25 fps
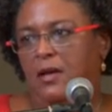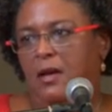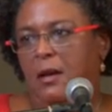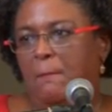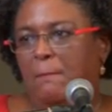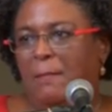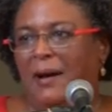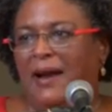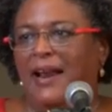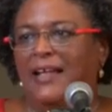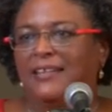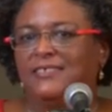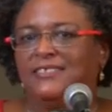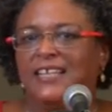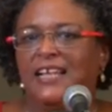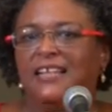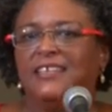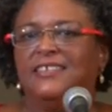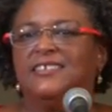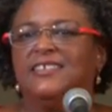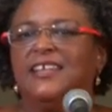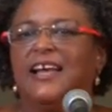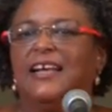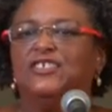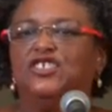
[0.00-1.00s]
But until
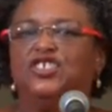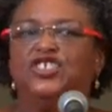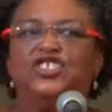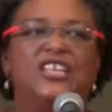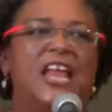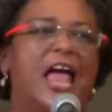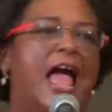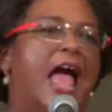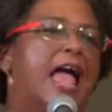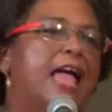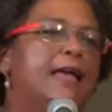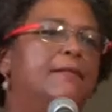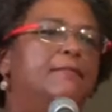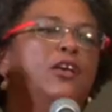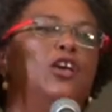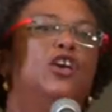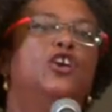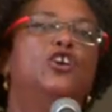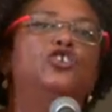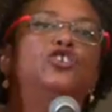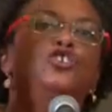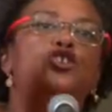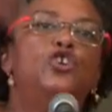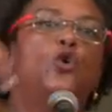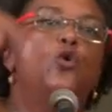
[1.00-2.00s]
such time,
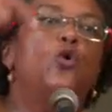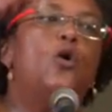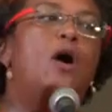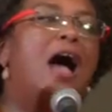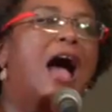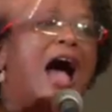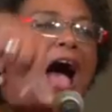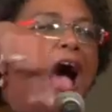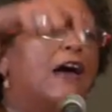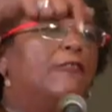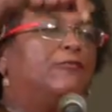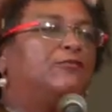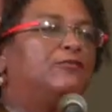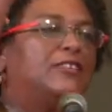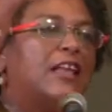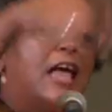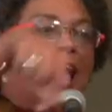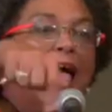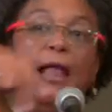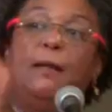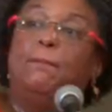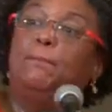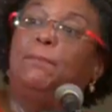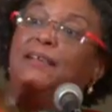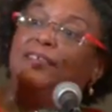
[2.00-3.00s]
you have to
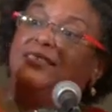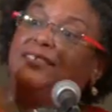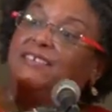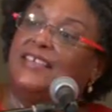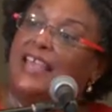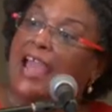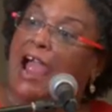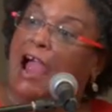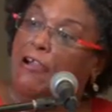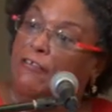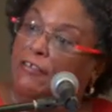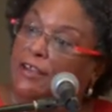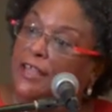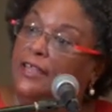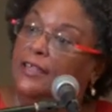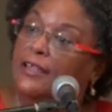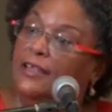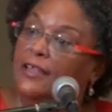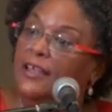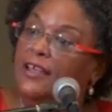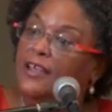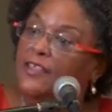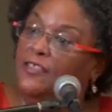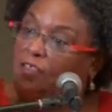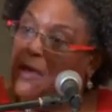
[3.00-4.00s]
help us carry
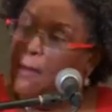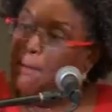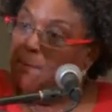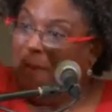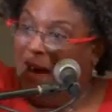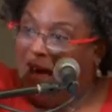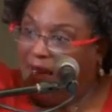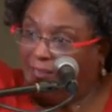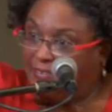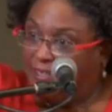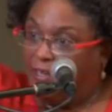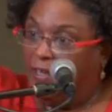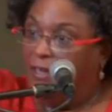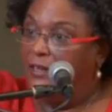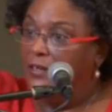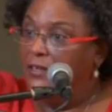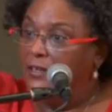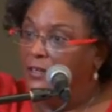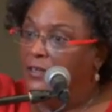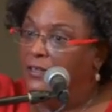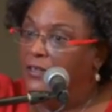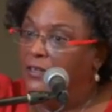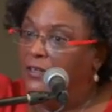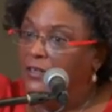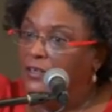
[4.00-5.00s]
the battle
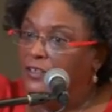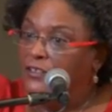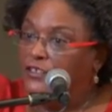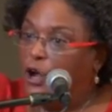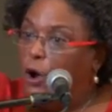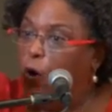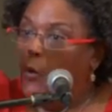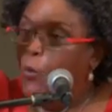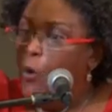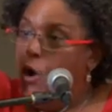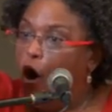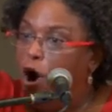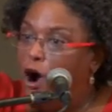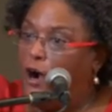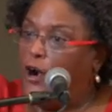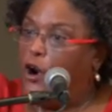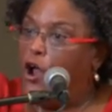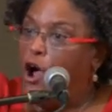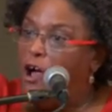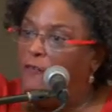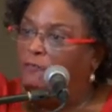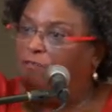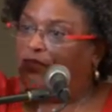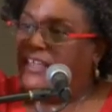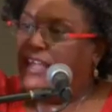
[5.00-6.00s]
to ward
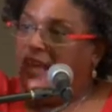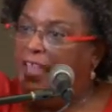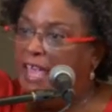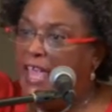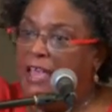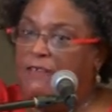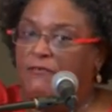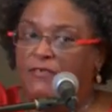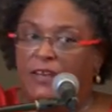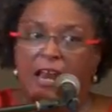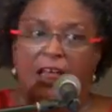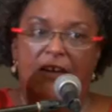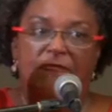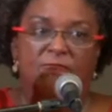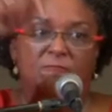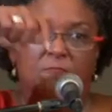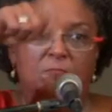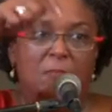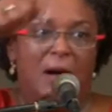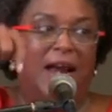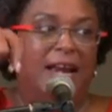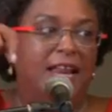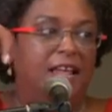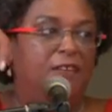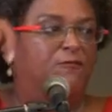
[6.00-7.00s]
off the evil of
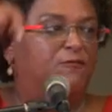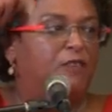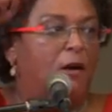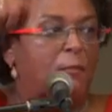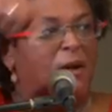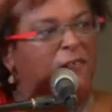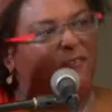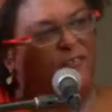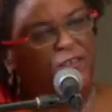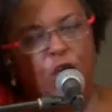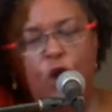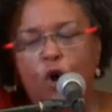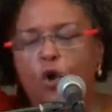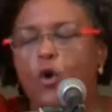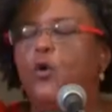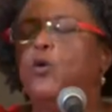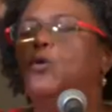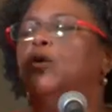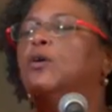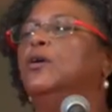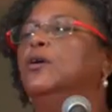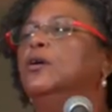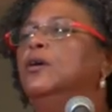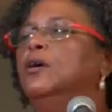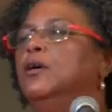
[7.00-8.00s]
money from a
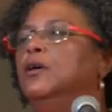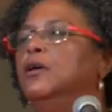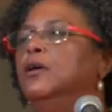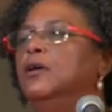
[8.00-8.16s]
few.